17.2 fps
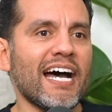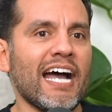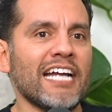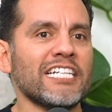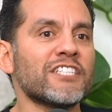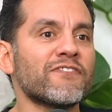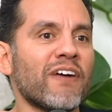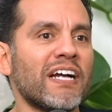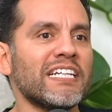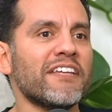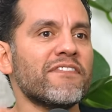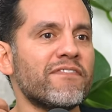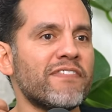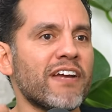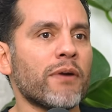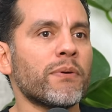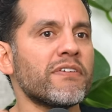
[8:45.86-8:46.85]
I just find it
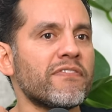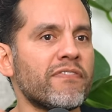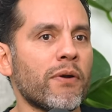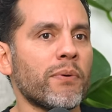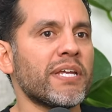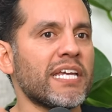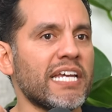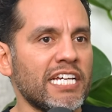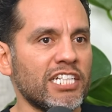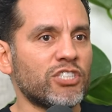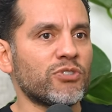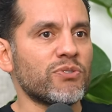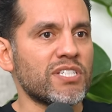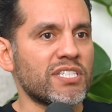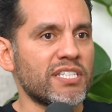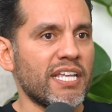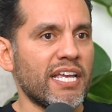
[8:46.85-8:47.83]
very, very
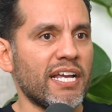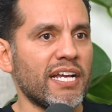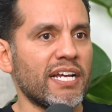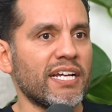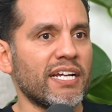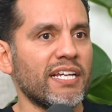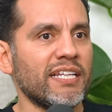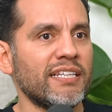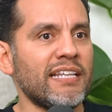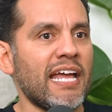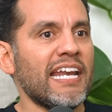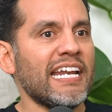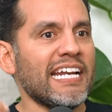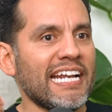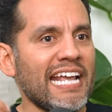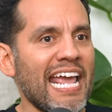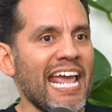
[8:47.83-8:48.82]
interesting that
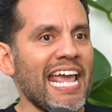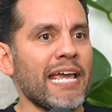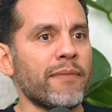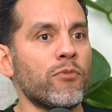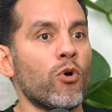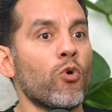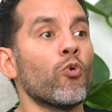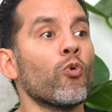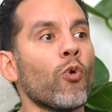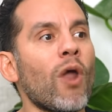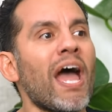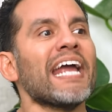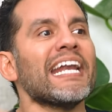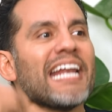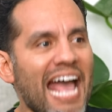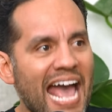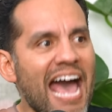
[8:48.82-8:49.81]
it came
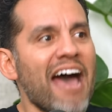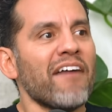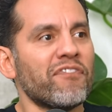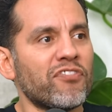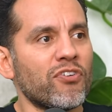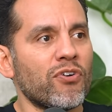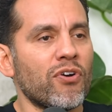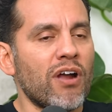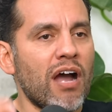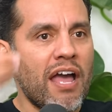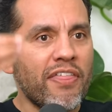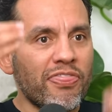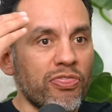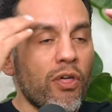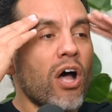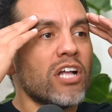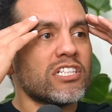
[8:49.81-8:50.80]
right after I
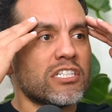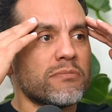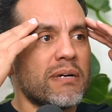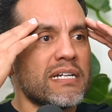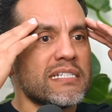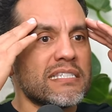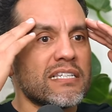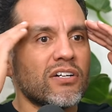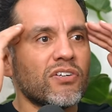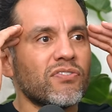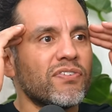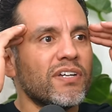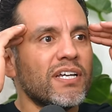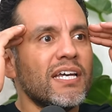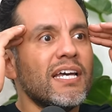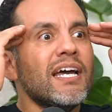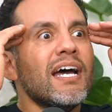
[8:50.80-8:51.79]
thought to myself,
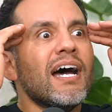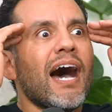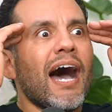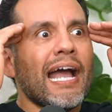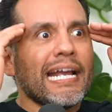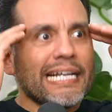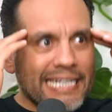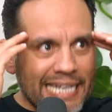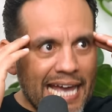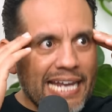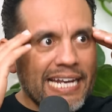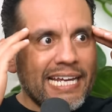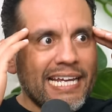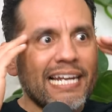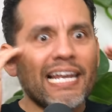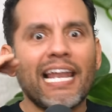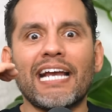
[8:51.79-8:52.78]
I get
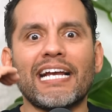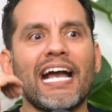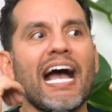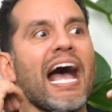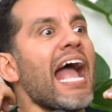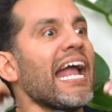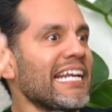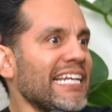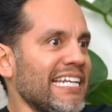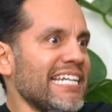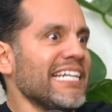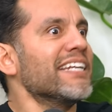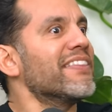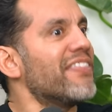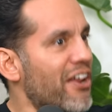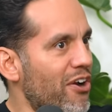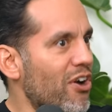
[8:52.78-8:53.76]
it. Like I
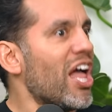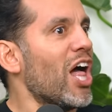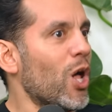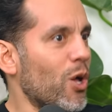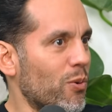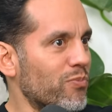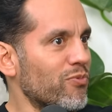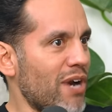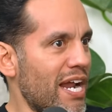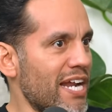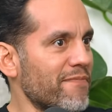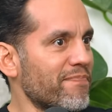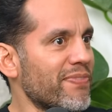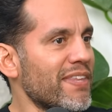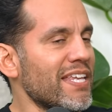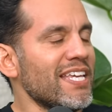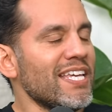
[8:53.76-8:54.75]
need their help, right?
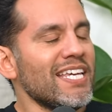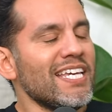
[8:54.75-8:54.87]
Mm.